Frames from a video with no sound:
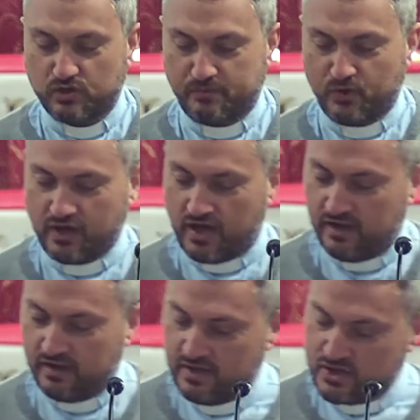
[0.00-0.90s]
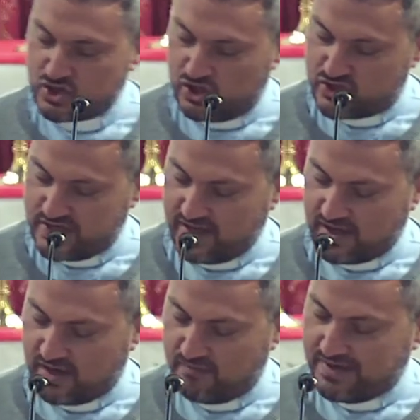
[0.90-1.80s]
report, our church
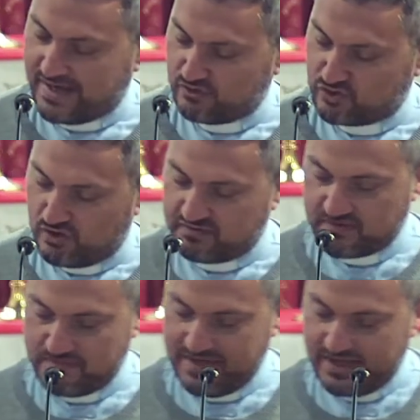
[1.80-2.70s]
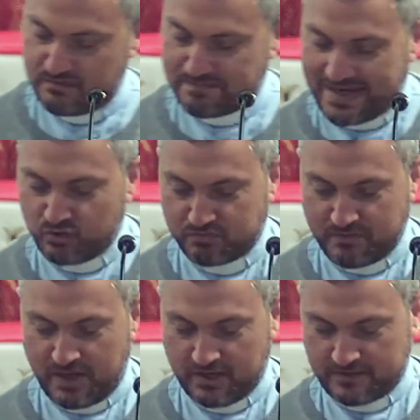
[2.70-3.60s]
income now tops the million pound
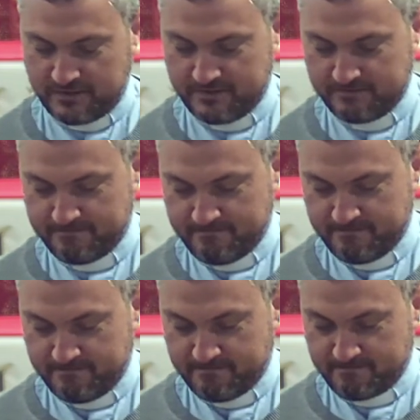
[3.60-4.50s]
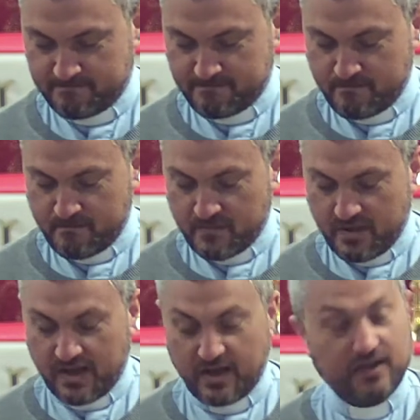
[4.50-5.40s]
mark.
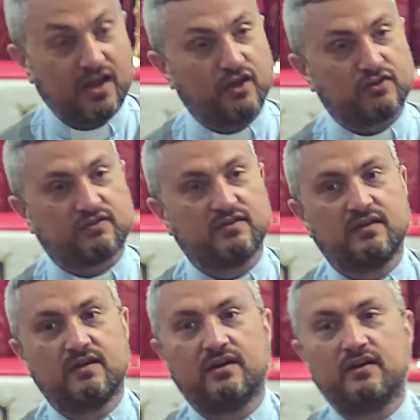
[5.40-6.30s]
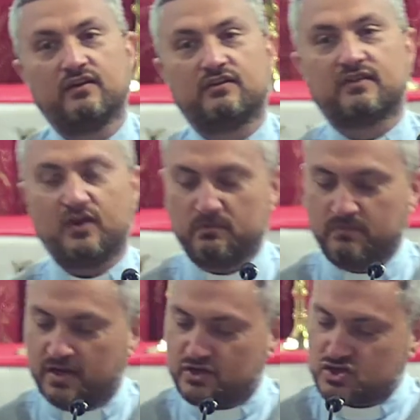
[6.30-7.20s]
And I guess so
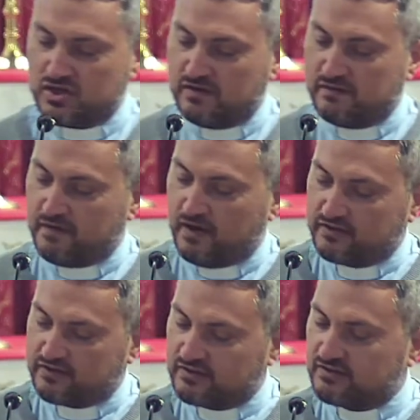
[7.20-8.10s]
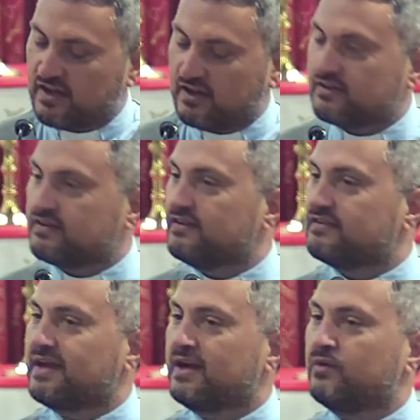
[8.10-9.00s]
much of our success is
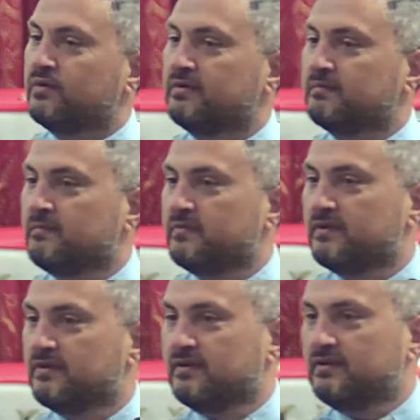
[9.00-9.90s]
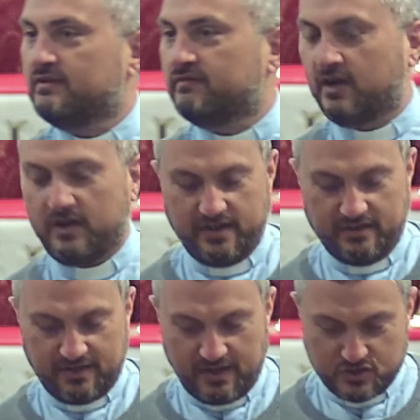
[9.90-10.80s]
down to the highly
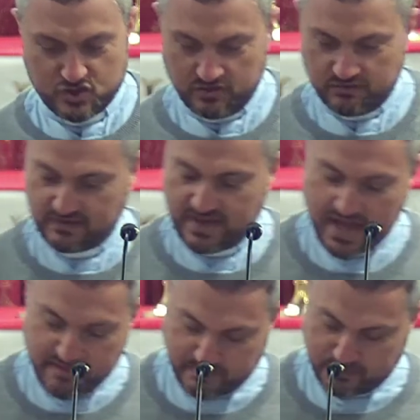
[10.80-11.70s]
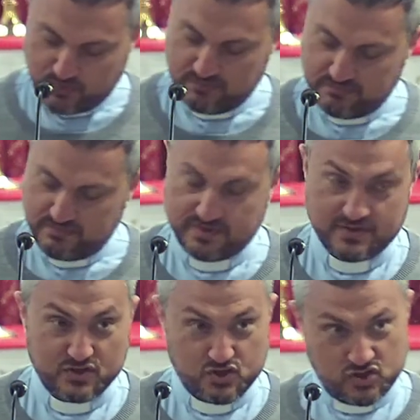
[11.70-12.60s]
intelligent, capable,
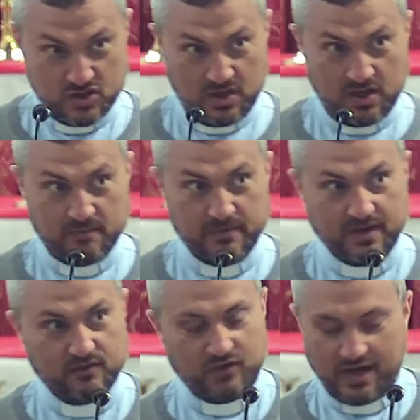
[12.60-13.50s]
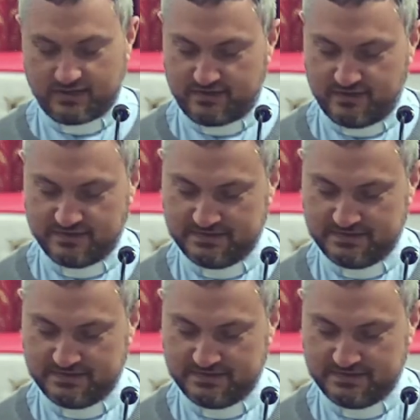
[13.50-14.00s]
charming rector